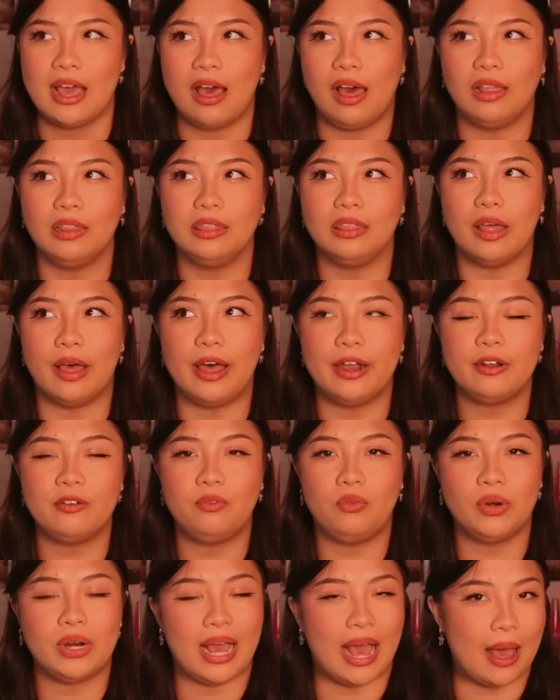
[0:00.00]
a lot of
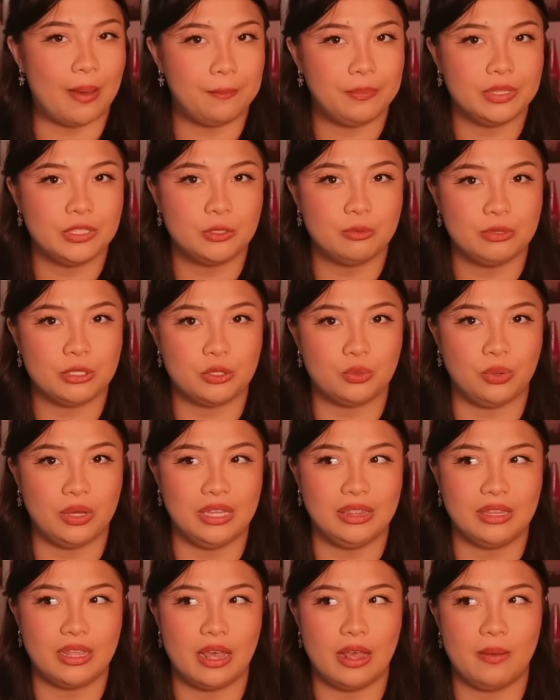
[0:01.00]
what happens
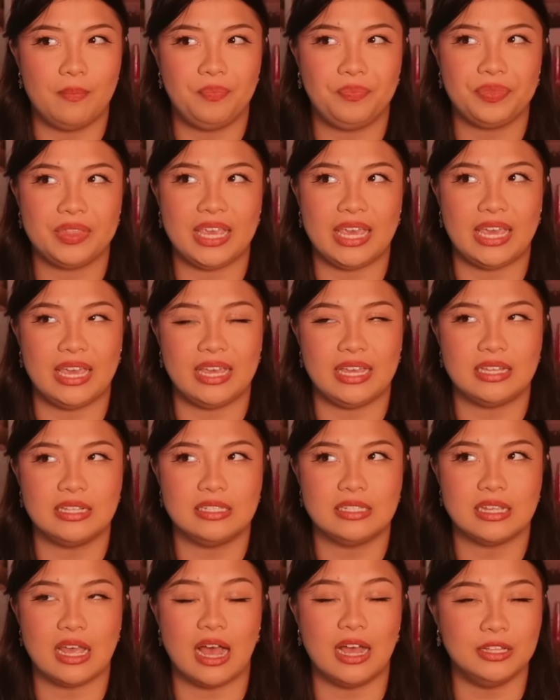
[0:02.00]
between them
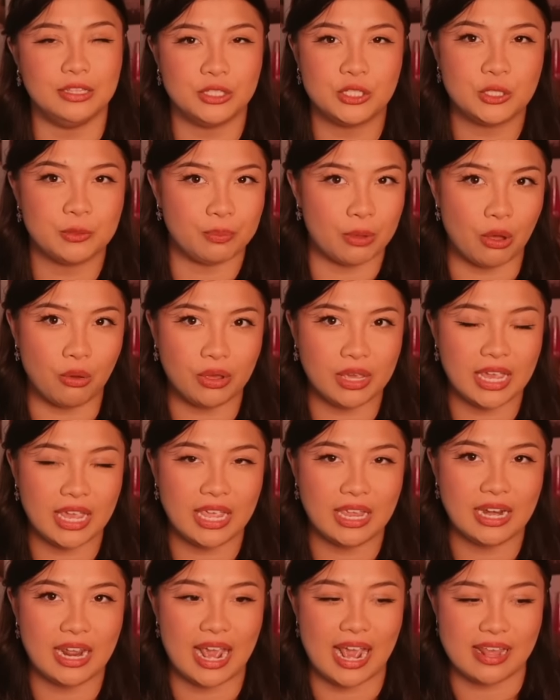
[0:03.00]
is
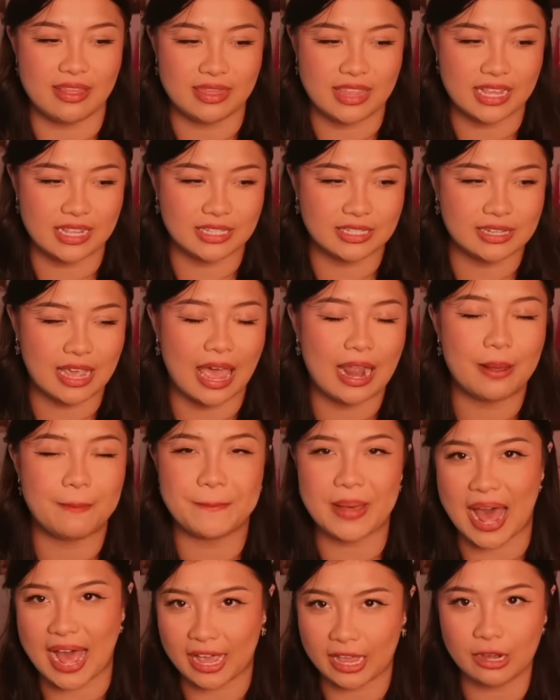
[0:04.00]
unspoken, and this kind of
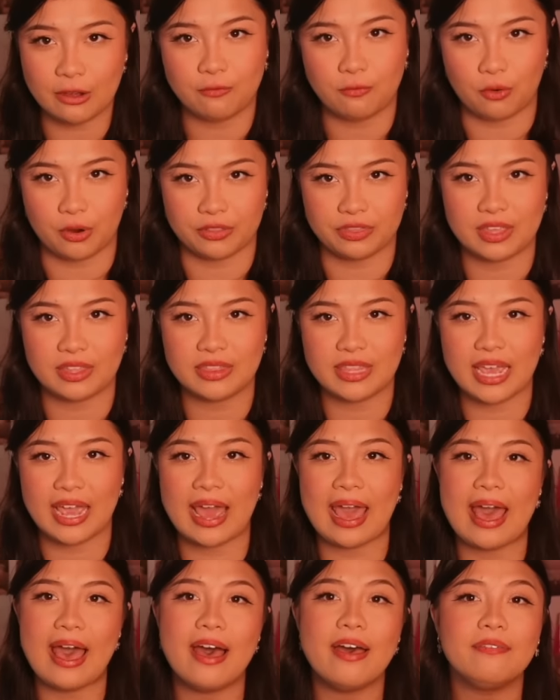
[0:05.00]
back and forth that they
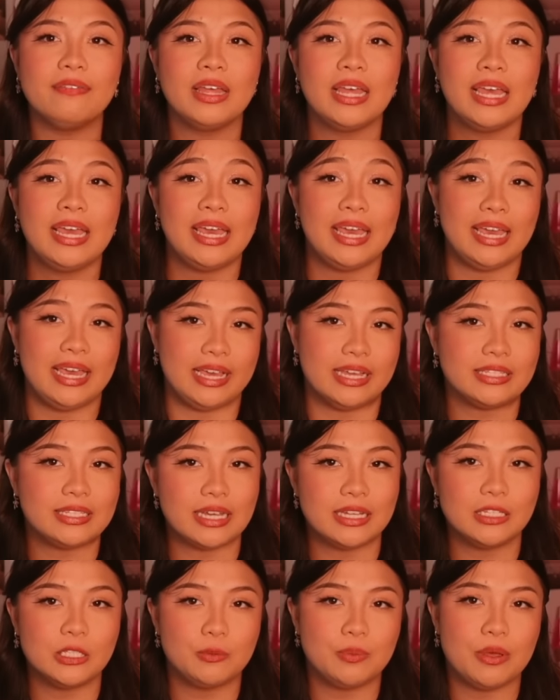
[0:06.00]
have is
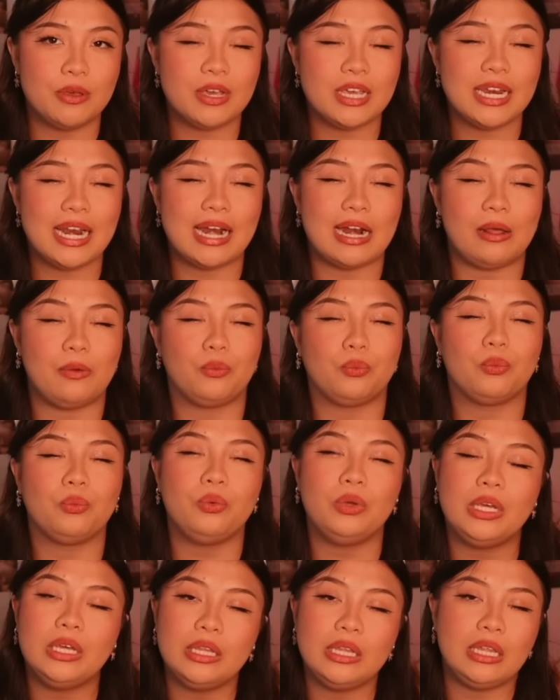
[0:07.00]
unspoken. And I
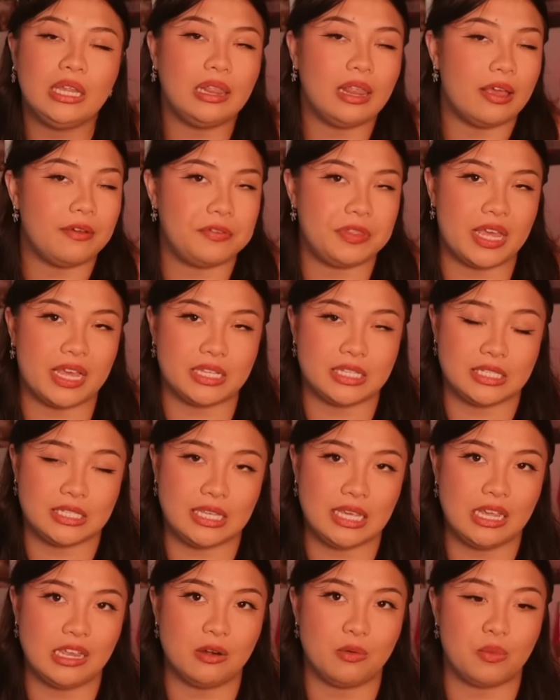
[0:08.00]
really loved that
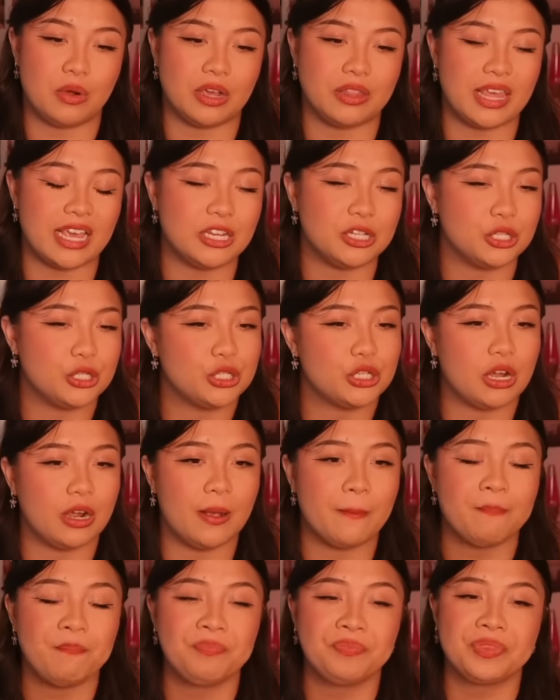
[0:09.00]
scene where they just
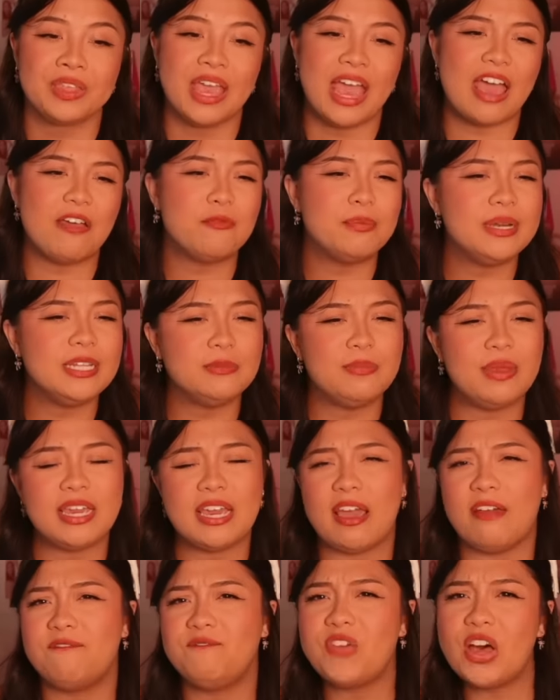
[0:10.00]
start, everybody's
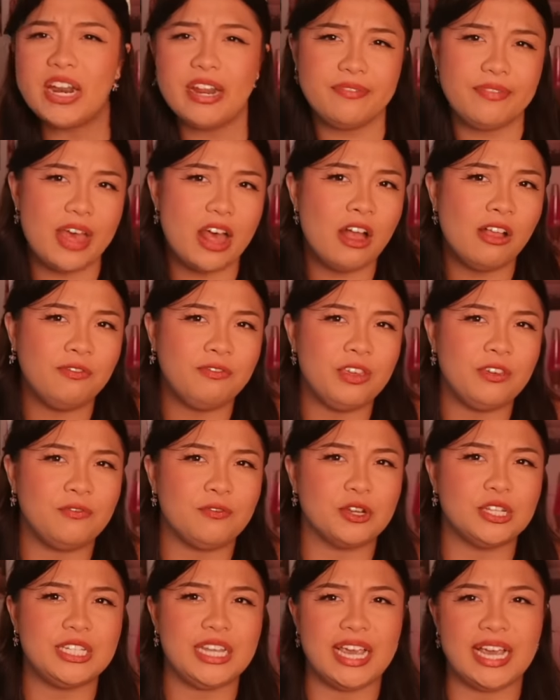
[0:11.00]
making fun of Elfie
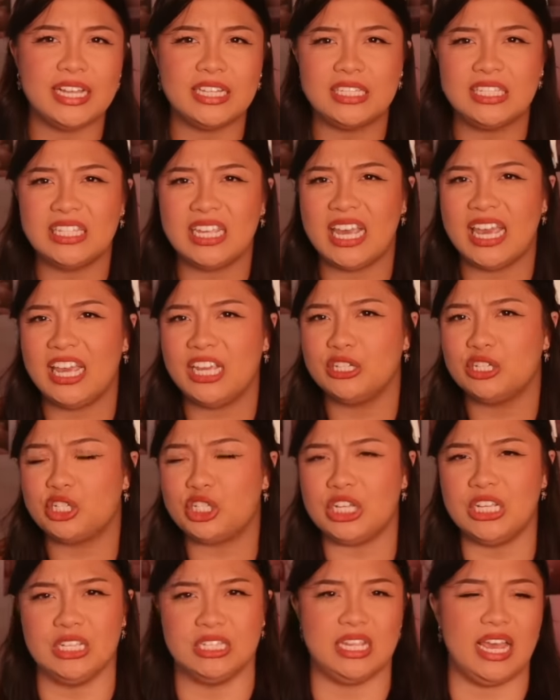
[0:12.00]
for dancing.
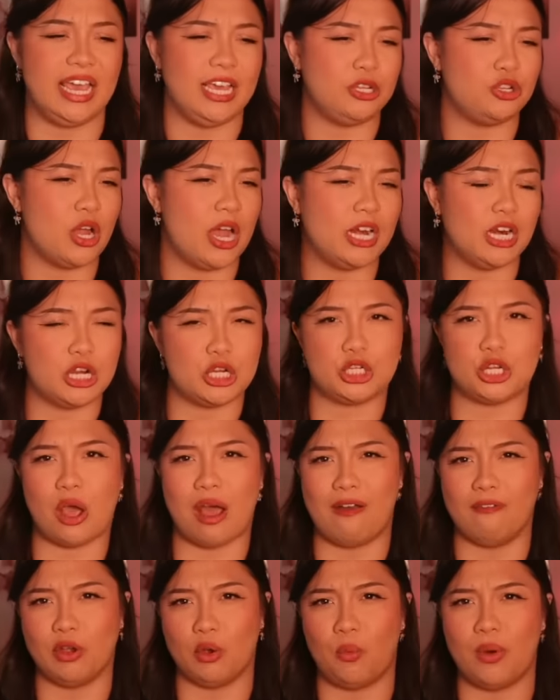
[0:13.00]
She's like trying to show
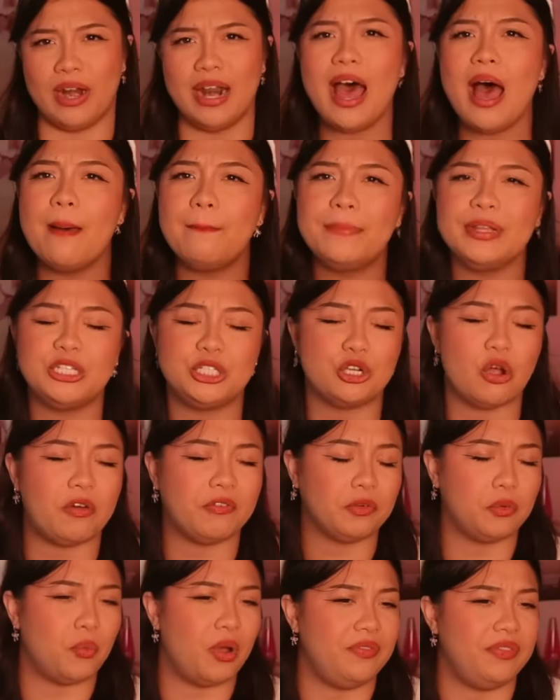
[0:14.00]
everyone up and show
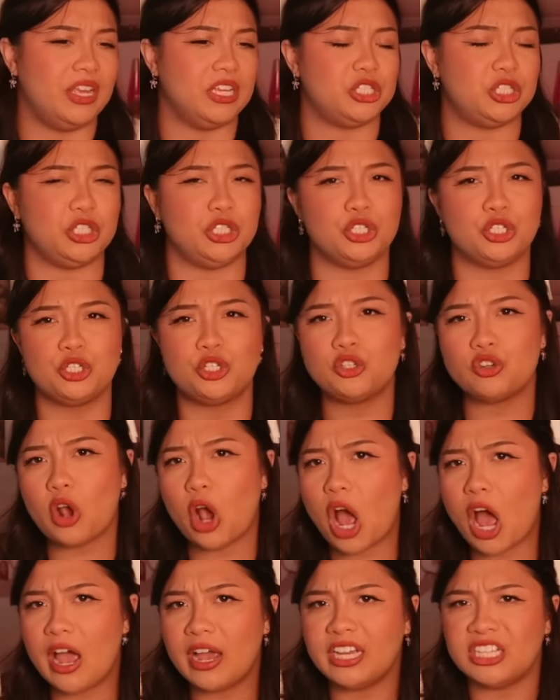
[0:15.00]
everyone that she's
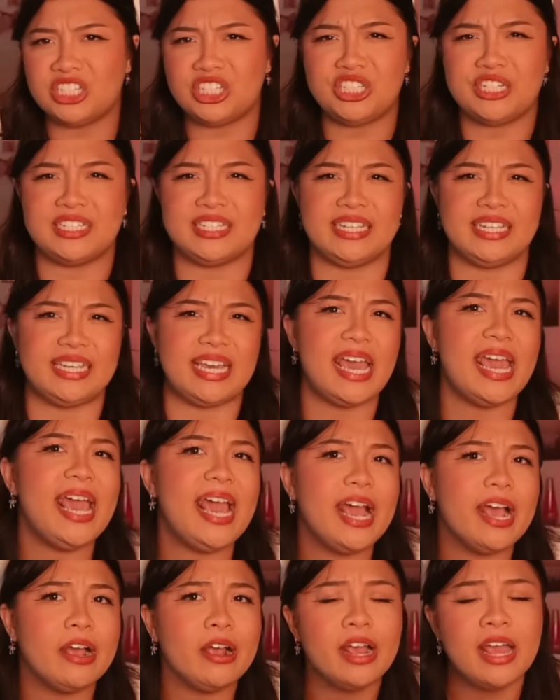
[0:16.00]
strong and she doesn't
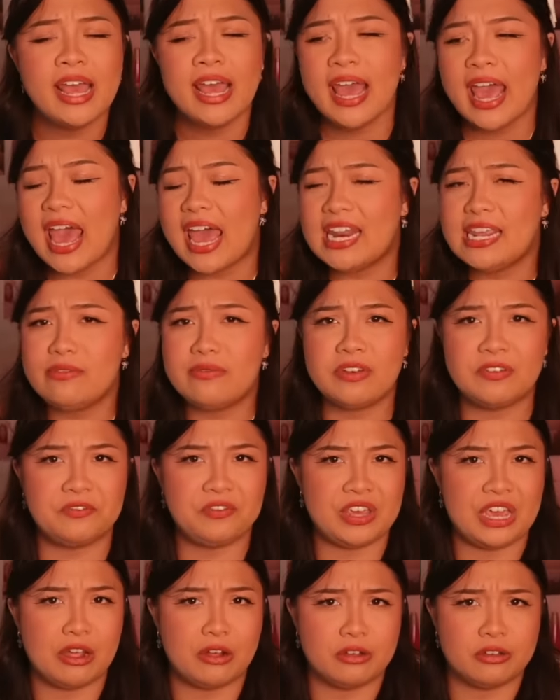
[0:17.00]
care. And even
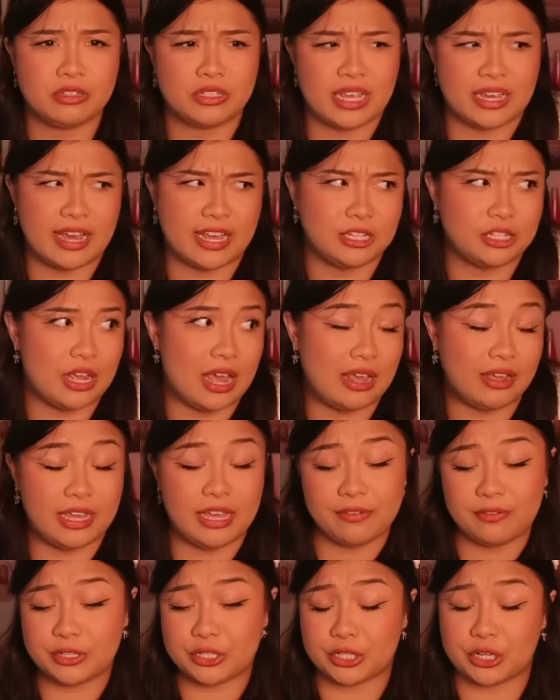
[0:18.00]
Fiero's like, I
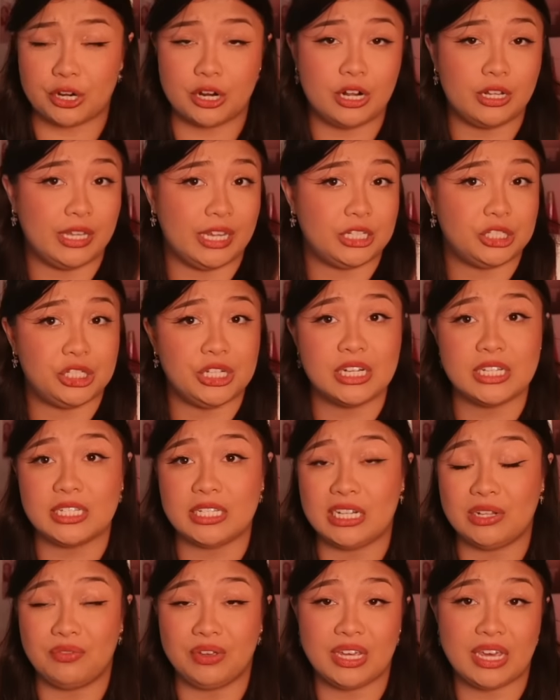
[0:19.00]
give it to her. Like, she doesn't
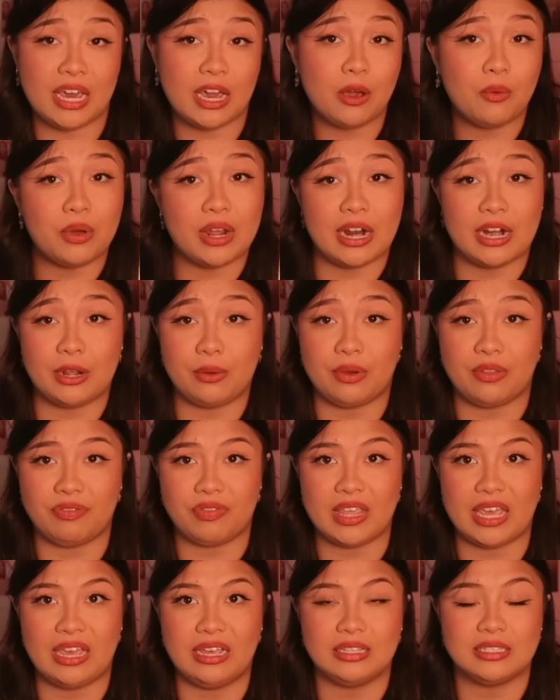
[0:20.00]
even care what anyone
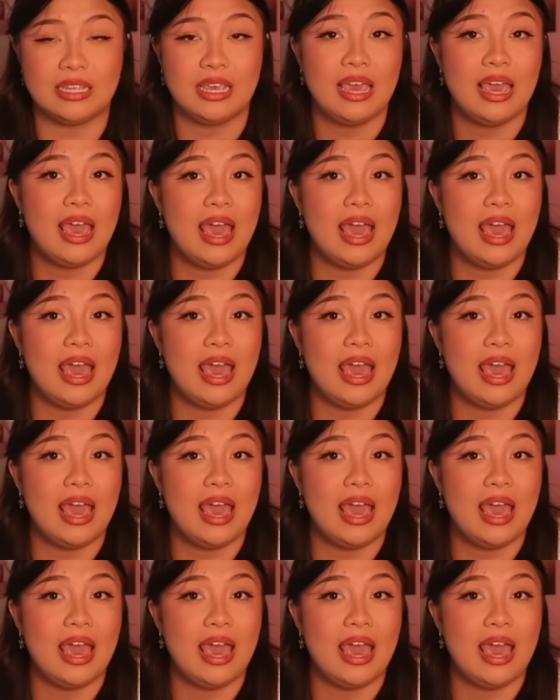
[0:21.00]
thinks.